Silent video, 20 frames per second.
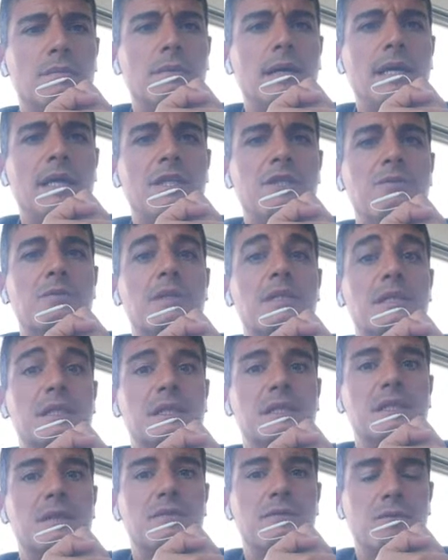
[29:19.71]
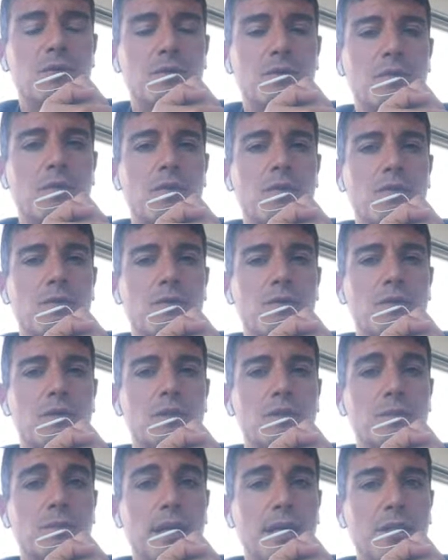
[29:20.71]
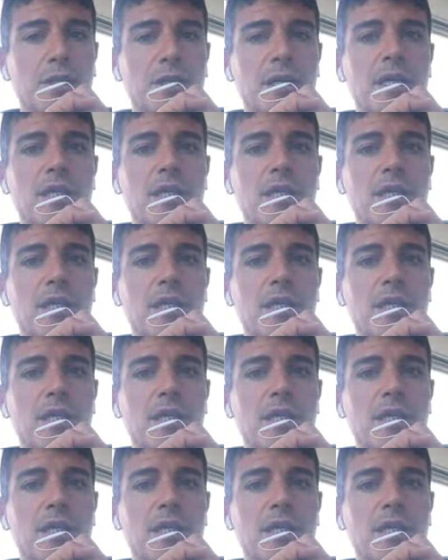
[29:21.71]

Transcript: management system for the supply